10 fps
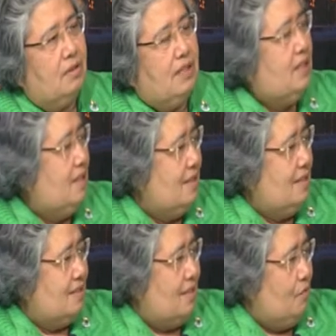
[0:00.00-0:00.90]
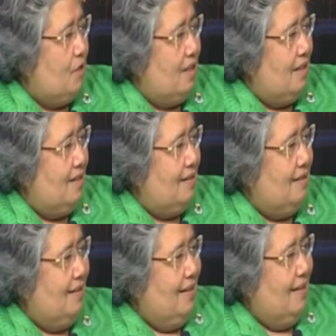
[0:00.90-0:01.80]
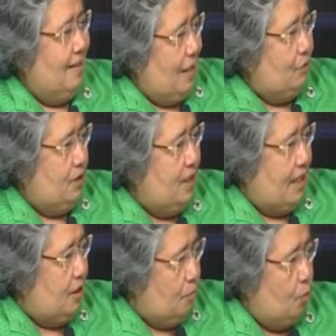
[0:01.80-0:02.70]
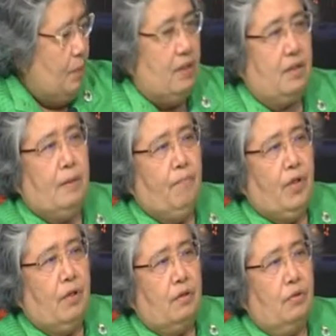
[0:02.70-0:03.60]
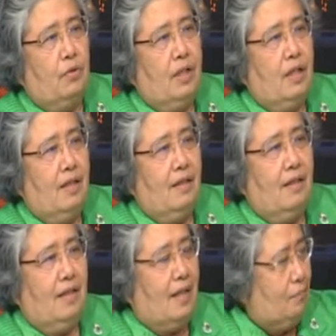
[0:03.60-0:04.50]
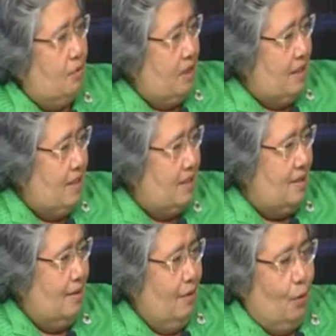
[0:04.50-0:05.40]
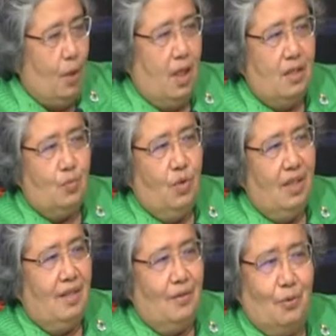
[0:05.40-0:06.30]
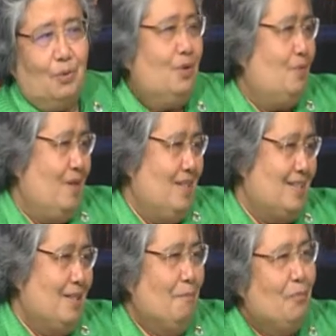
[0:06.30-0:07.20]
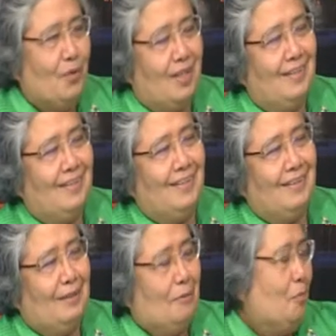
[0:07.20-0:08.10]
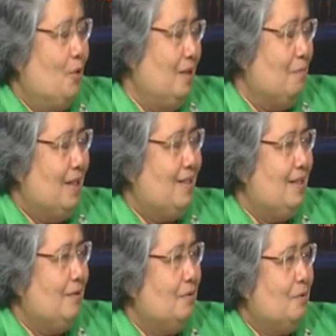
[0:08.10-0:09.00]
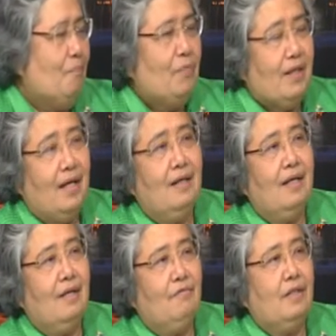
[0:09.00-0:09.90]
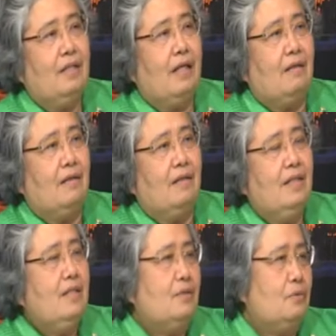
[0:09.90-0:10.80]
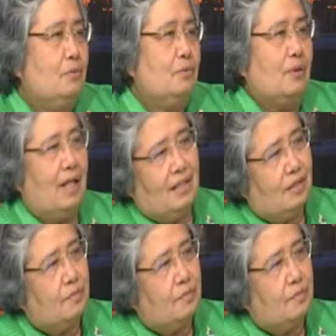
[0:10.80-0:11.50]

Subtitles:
diseases that we are encountering at the moment. So they come to the East, whereas we go to the West to get modern medicine. So I feel that these two kinds of